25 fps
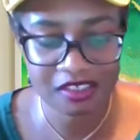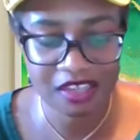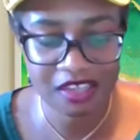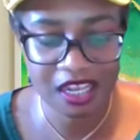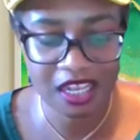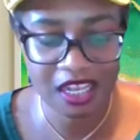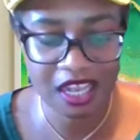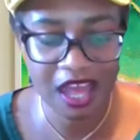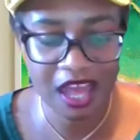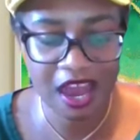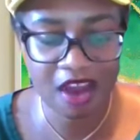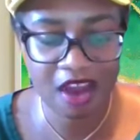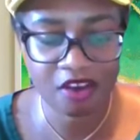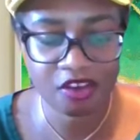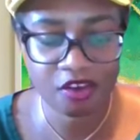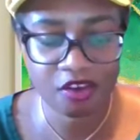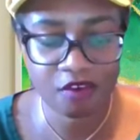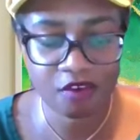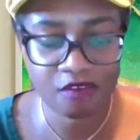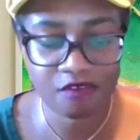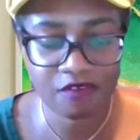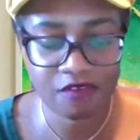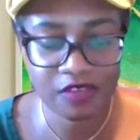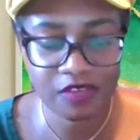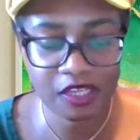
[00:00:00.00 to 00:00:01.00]
Allow
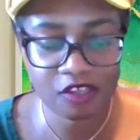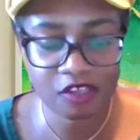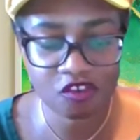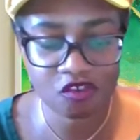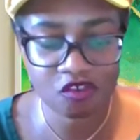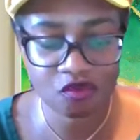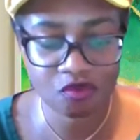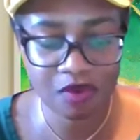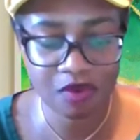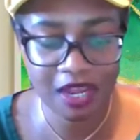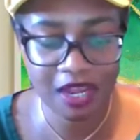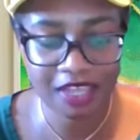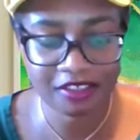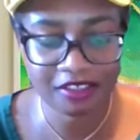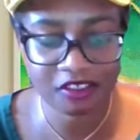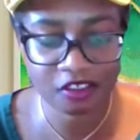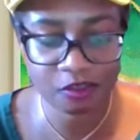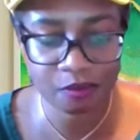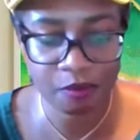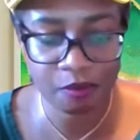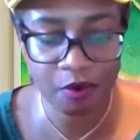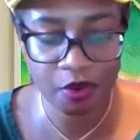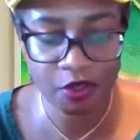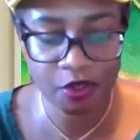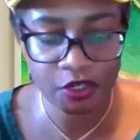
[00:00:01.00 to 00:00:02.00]
your feet to rest
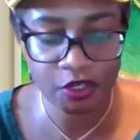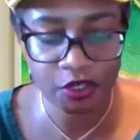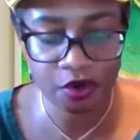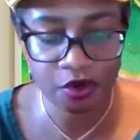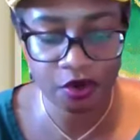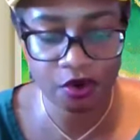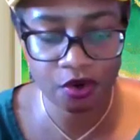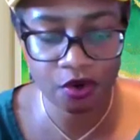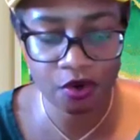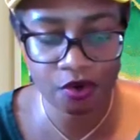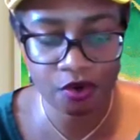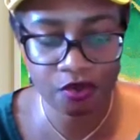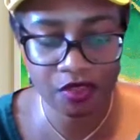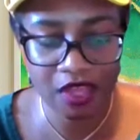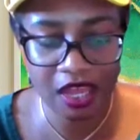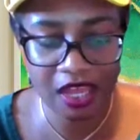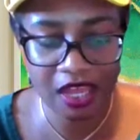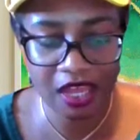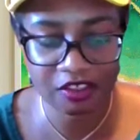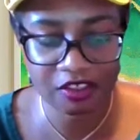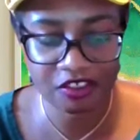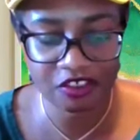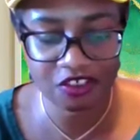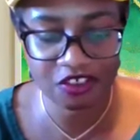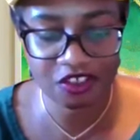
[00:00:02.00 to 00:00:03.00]
upon the earth
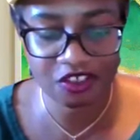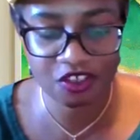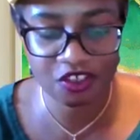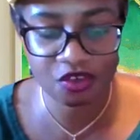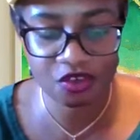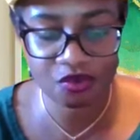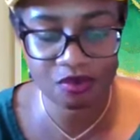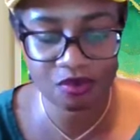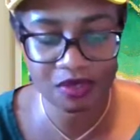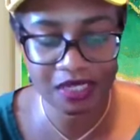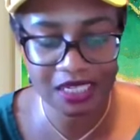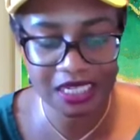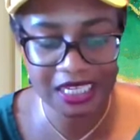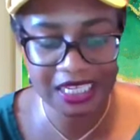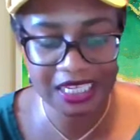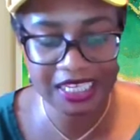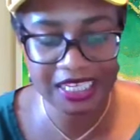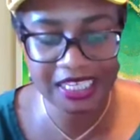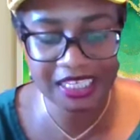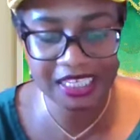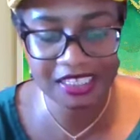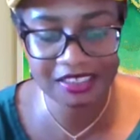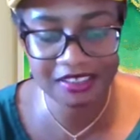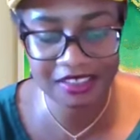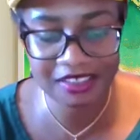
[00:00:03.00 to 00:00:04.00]
as you
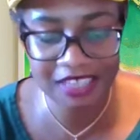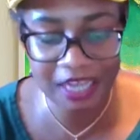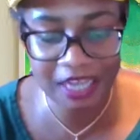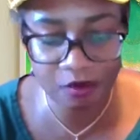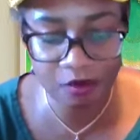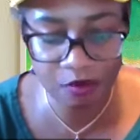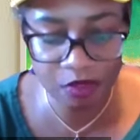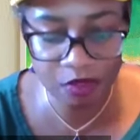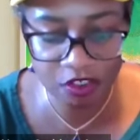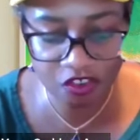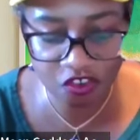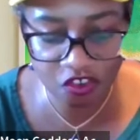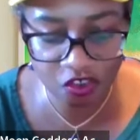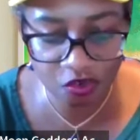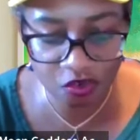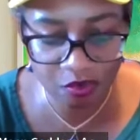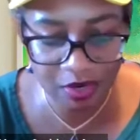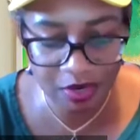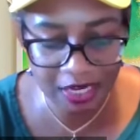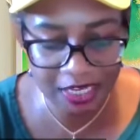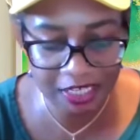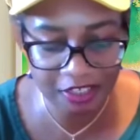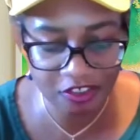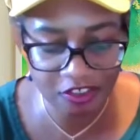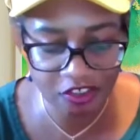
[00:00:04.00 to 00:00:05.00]
release that which you're
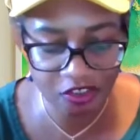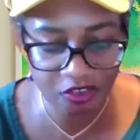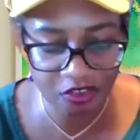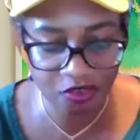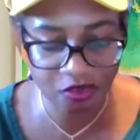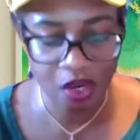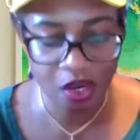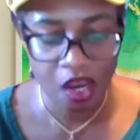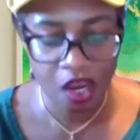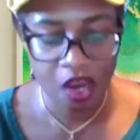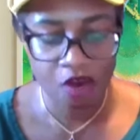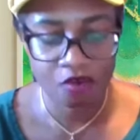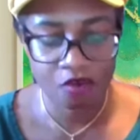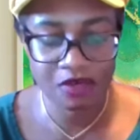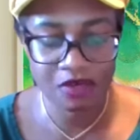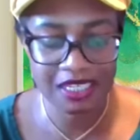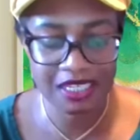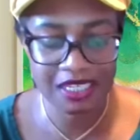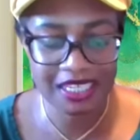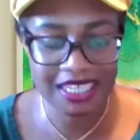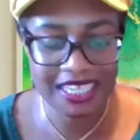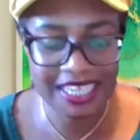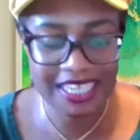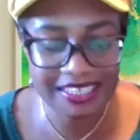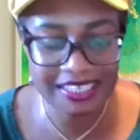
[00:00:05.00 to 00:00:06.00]
ready to
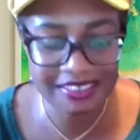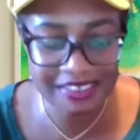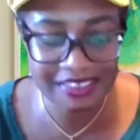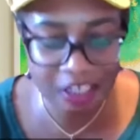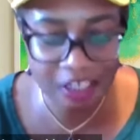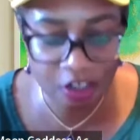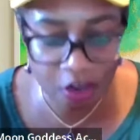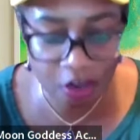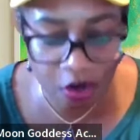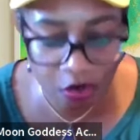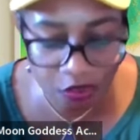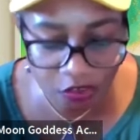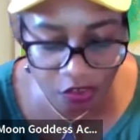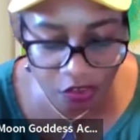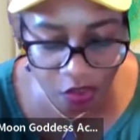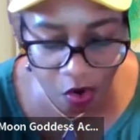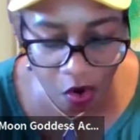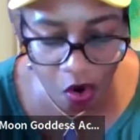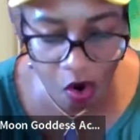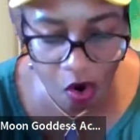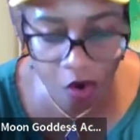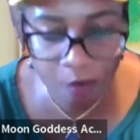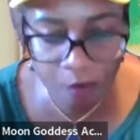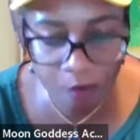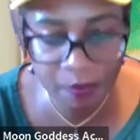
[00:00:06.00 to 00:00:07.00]
release, and also
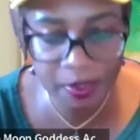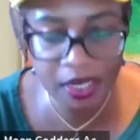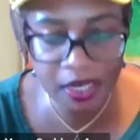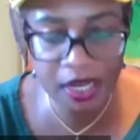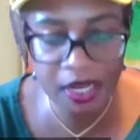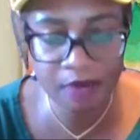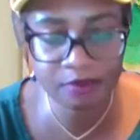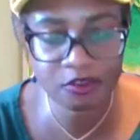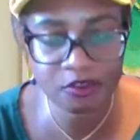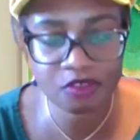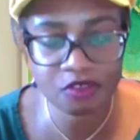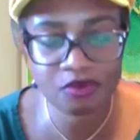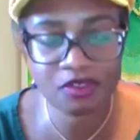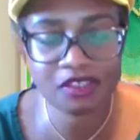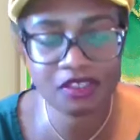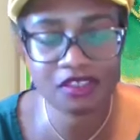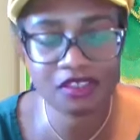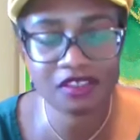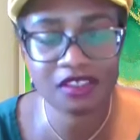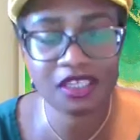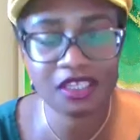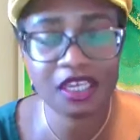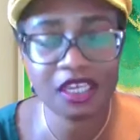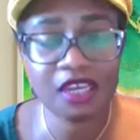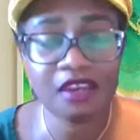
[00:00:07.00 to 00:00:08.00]
open up to
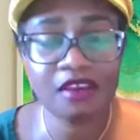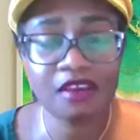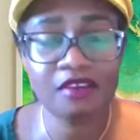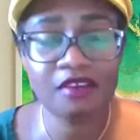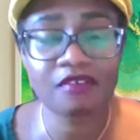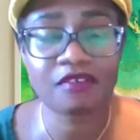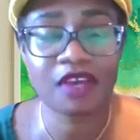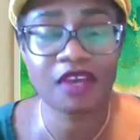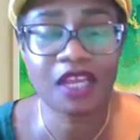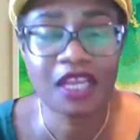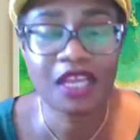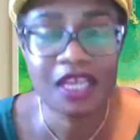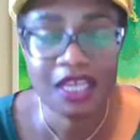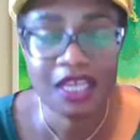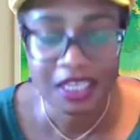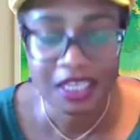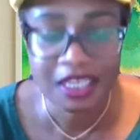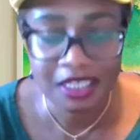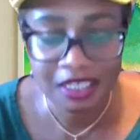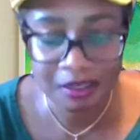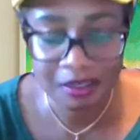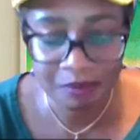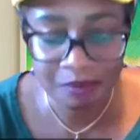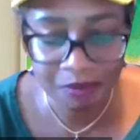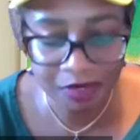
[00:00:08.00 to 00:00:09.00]
receive
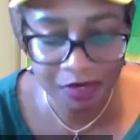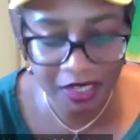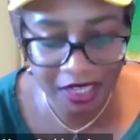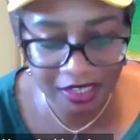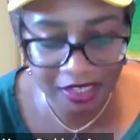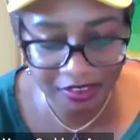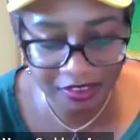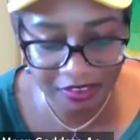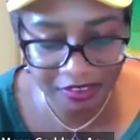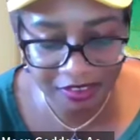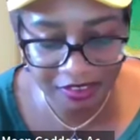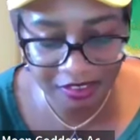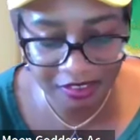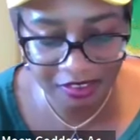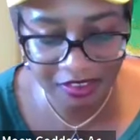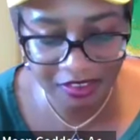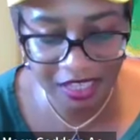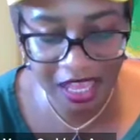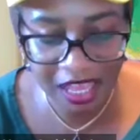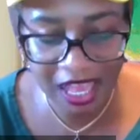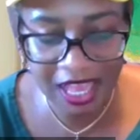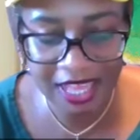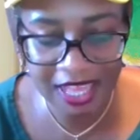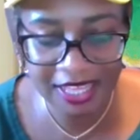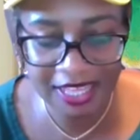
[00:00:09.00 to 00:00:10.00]
the blessings
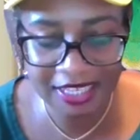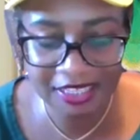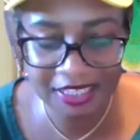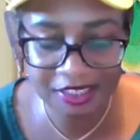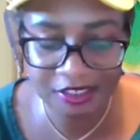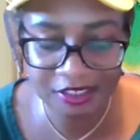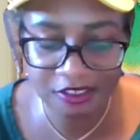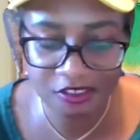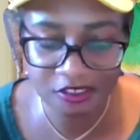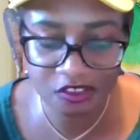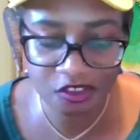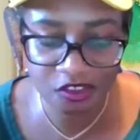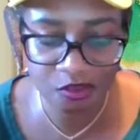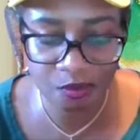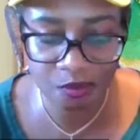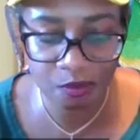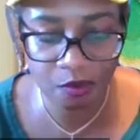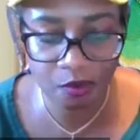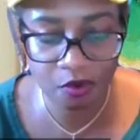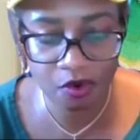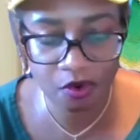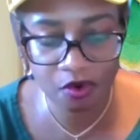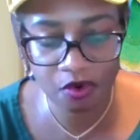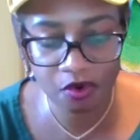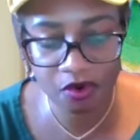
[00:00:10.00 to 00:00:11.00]
and the
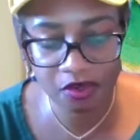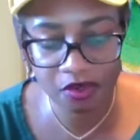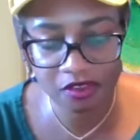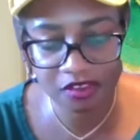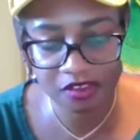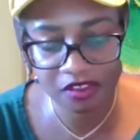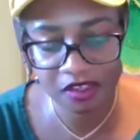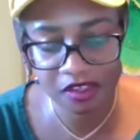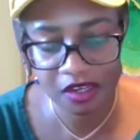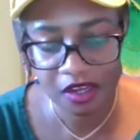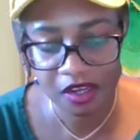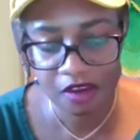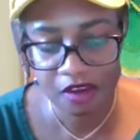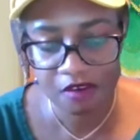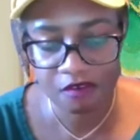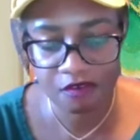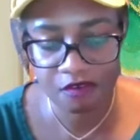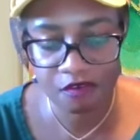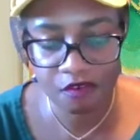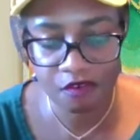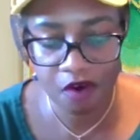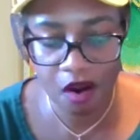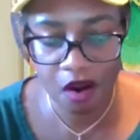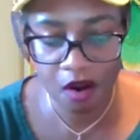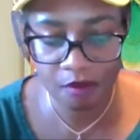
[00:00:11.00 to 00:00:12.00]
support
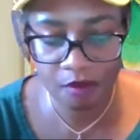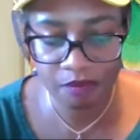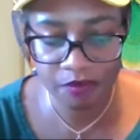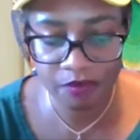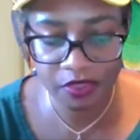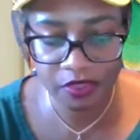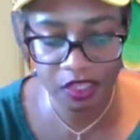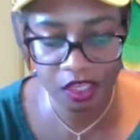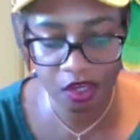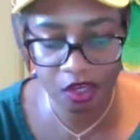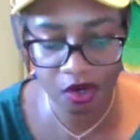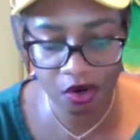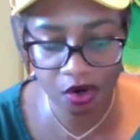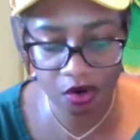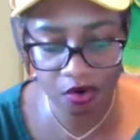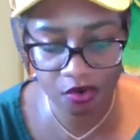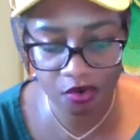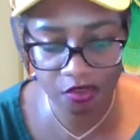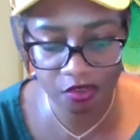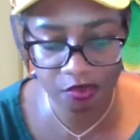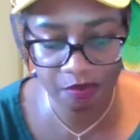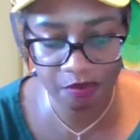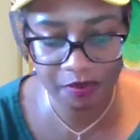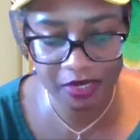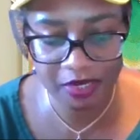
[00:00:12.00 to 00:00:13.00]
from the
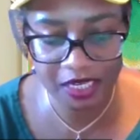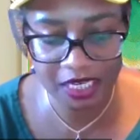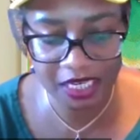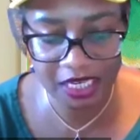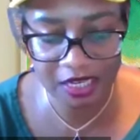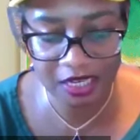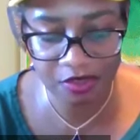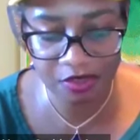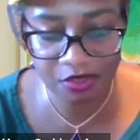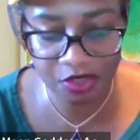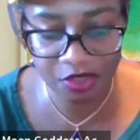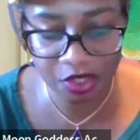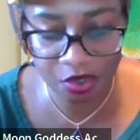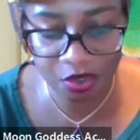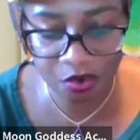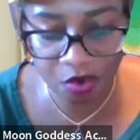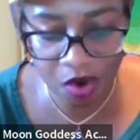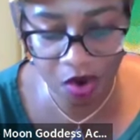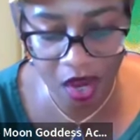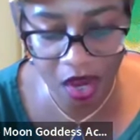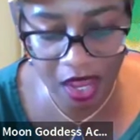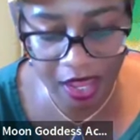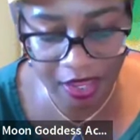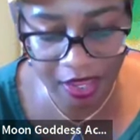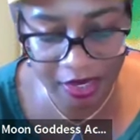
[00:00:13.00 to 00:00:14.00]
earth beneath
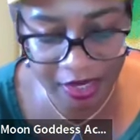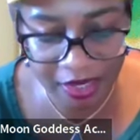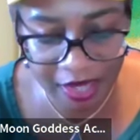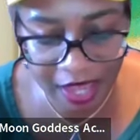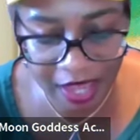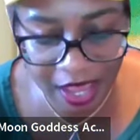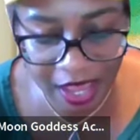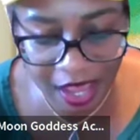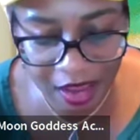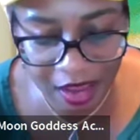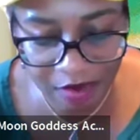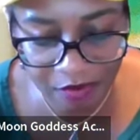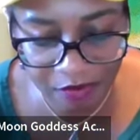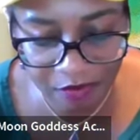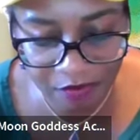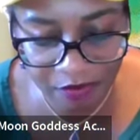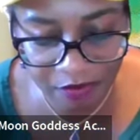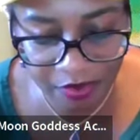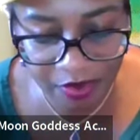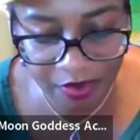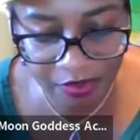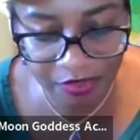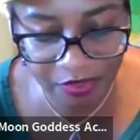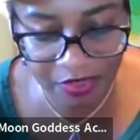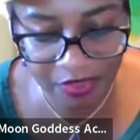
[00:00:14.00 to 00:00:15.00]
you, and
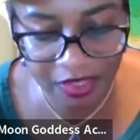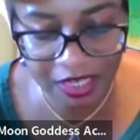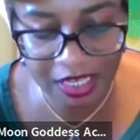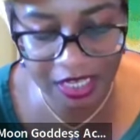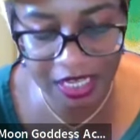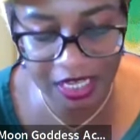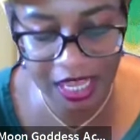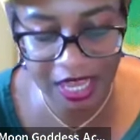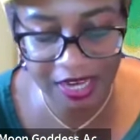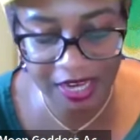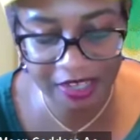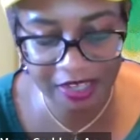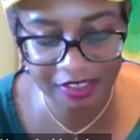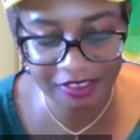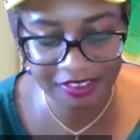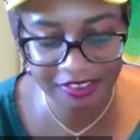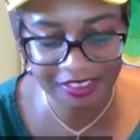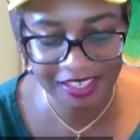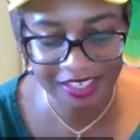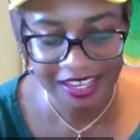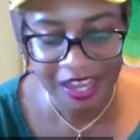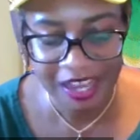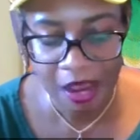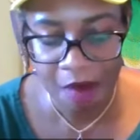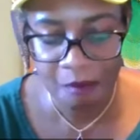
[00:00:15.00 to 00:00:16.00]
everything that is
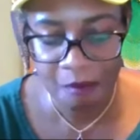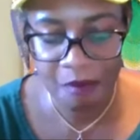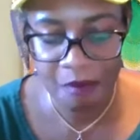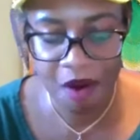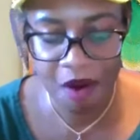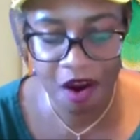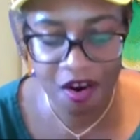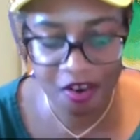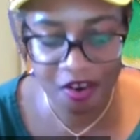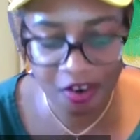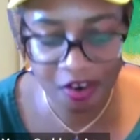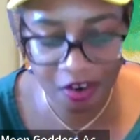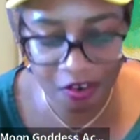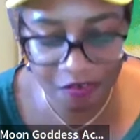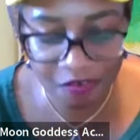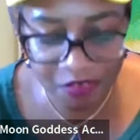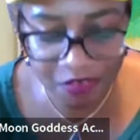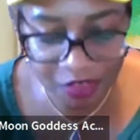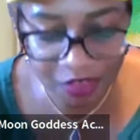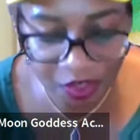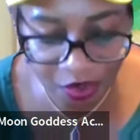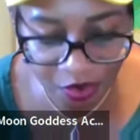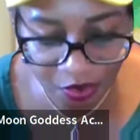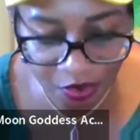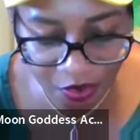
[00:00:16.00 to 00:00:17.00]
part of
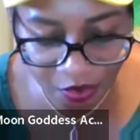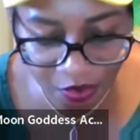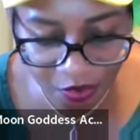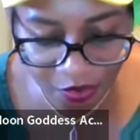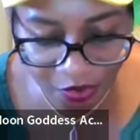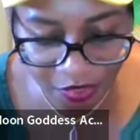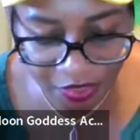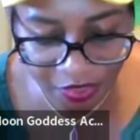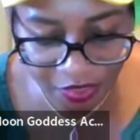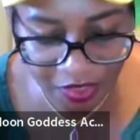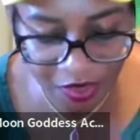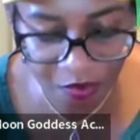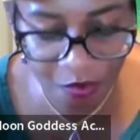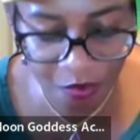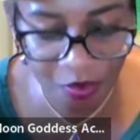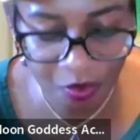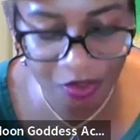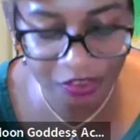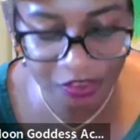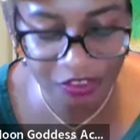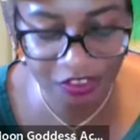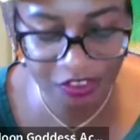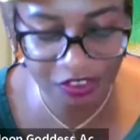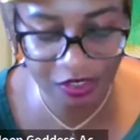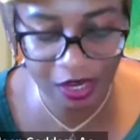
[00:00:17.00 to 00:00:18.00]
the earth
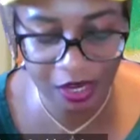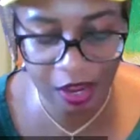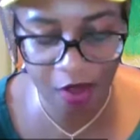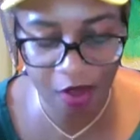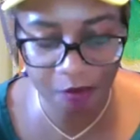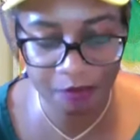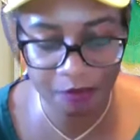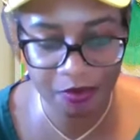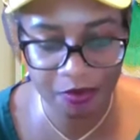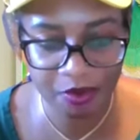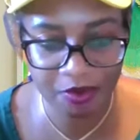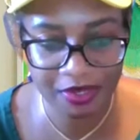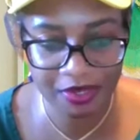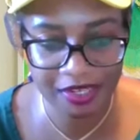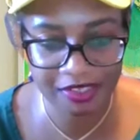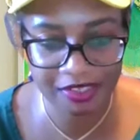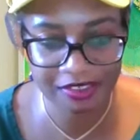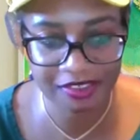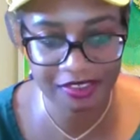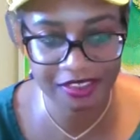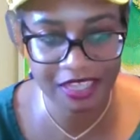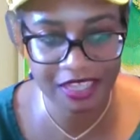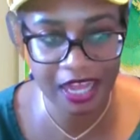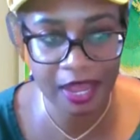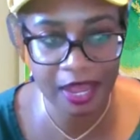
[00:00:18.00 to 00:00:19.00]
wants to help you at
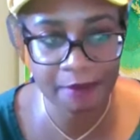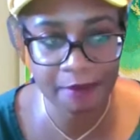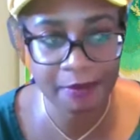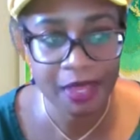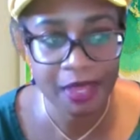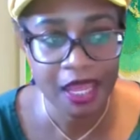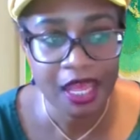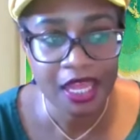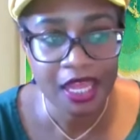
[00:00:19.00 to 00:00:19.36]
this time.